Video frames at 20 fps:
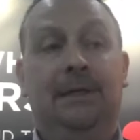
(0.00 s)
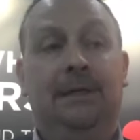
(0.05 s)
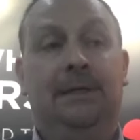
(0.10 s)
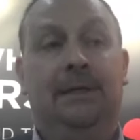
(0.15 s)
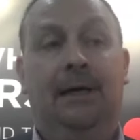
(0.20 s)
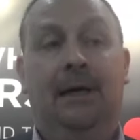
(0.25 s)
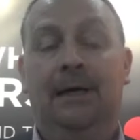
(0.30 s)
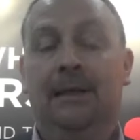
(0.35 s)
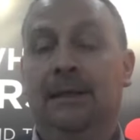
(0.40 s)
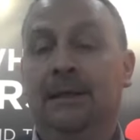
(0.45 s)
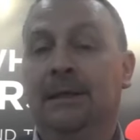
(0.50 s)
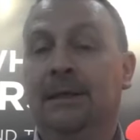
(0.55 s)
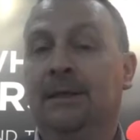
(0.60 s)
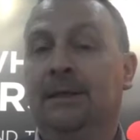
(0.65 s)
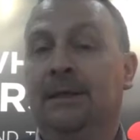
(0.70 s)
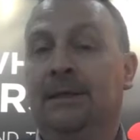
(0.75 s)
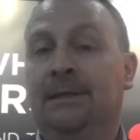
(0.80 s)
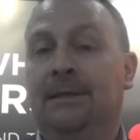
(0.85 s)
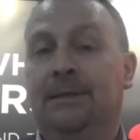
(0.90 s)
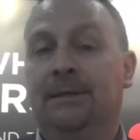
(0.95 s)
I think
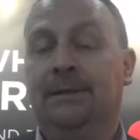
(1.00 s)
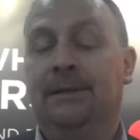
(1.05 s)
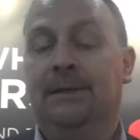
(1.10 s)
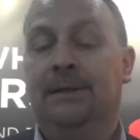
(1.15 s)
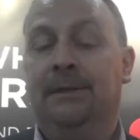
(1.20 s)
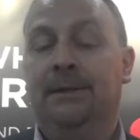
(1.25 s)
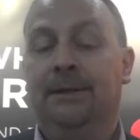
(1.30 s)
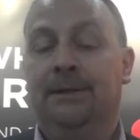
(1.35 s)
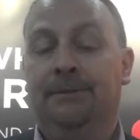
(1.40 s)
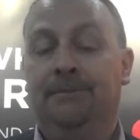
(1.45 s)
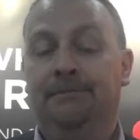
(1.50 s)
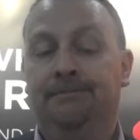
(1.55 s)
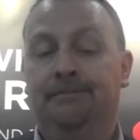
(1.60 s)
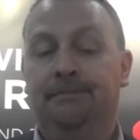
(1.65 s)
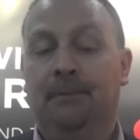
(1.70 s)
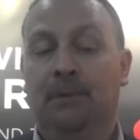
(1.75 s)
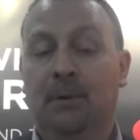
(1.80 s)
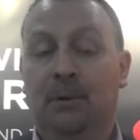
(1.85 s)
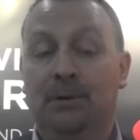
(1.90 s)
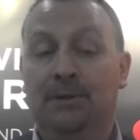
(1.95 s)
that
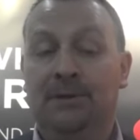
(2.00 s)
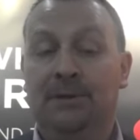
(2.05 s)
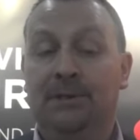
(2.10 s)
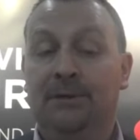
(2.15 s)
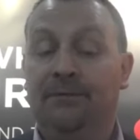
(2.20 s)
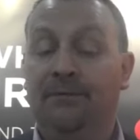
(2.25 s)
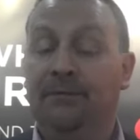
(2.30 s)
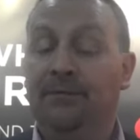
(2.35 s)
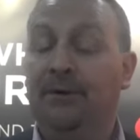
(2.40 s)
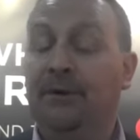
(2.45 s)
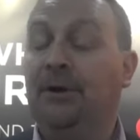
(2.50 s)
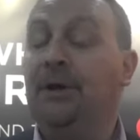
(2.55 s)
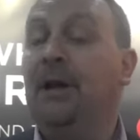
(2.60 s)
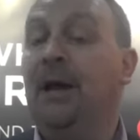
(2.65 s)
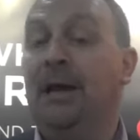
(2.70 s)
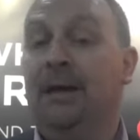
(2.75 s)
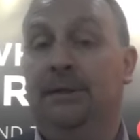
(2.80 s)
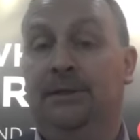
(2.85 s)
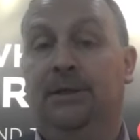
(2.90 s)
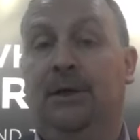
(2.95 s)
we will see a very
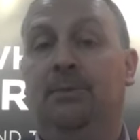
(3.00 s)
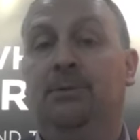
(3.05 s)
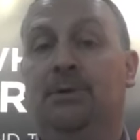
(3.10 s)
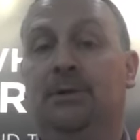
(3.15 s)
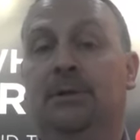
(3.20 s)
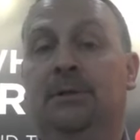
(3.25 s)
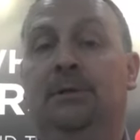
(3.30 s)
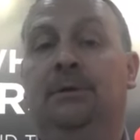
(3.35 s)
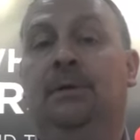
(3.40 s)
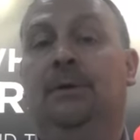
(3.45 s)
high adoption